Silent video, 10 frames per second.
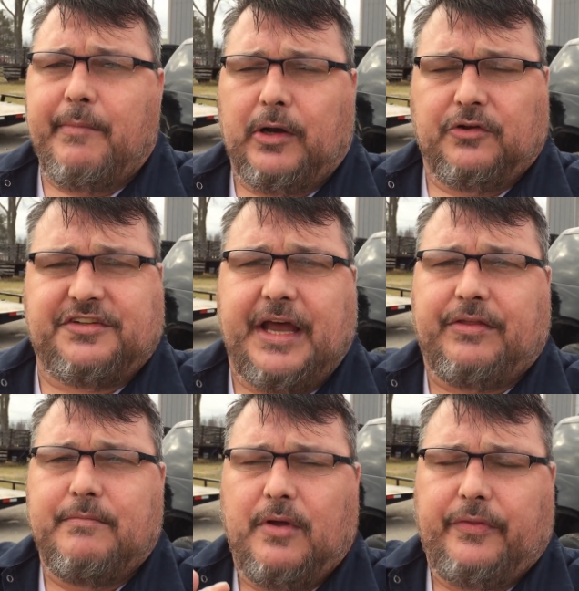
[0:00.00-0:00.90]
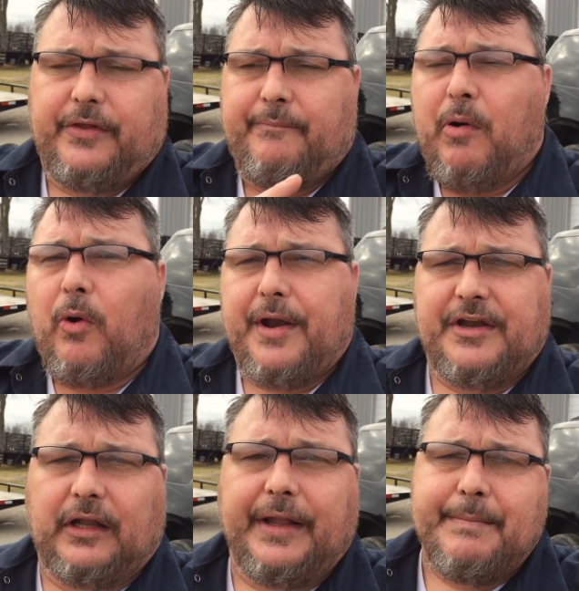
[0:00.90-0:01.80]
it'll set the board
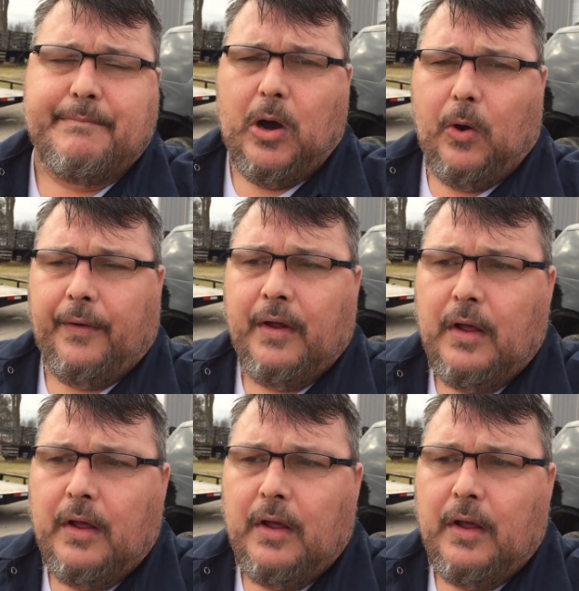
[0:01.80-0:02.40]
into limp mode.